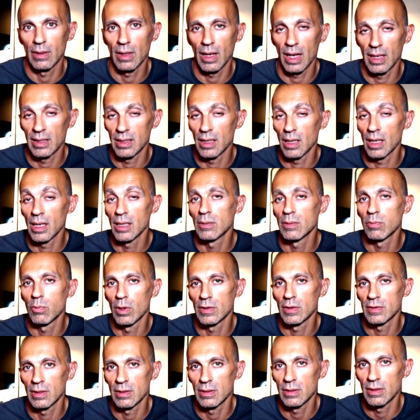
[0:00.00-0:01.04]
and it
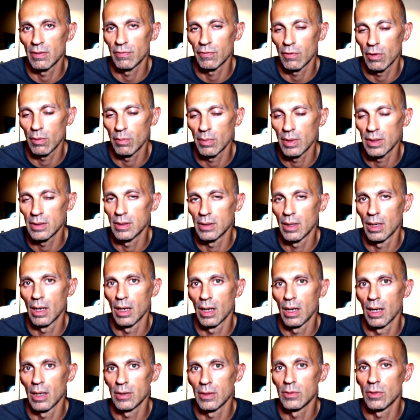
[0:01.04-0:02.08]
wasn't deformed
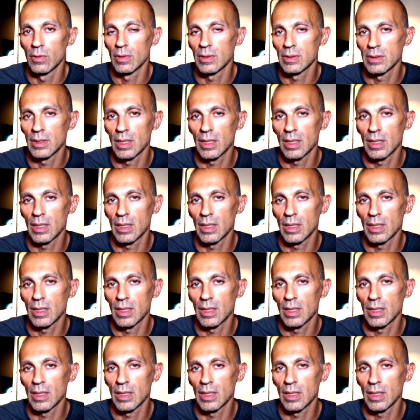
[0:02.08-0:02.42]
during the